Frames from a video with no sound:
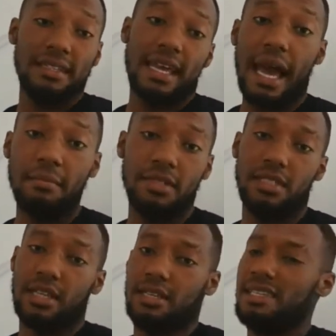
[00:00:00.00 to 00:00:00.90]
it to
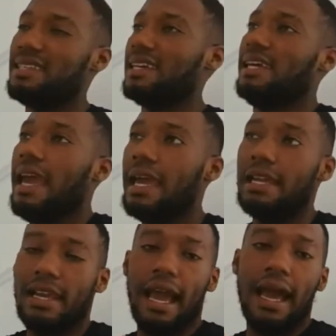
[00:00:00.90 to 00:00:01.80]
Hampstead. He said it
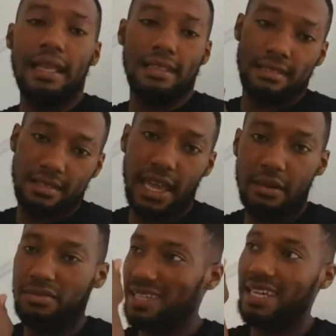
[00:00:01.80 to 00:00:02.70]
ain't at the
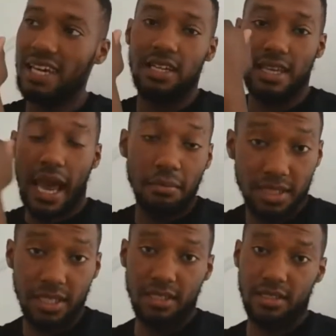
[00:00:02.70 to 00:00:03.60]
same tier as
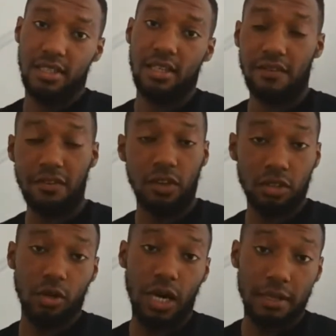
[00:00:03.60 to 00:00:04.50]
Hampstead. If you
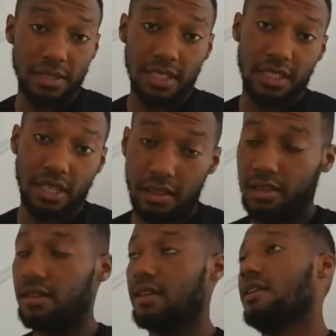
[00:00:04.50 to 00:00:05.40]
don't know Hampstead Heath
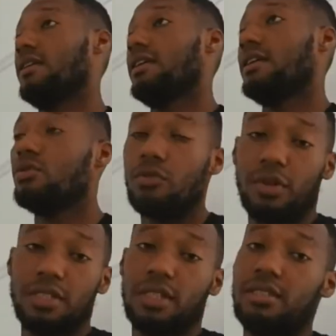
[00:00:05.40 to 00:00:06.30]
in
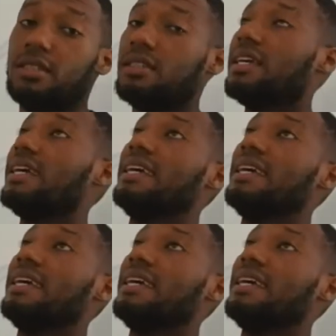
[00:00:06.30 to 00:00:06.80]
northwest London,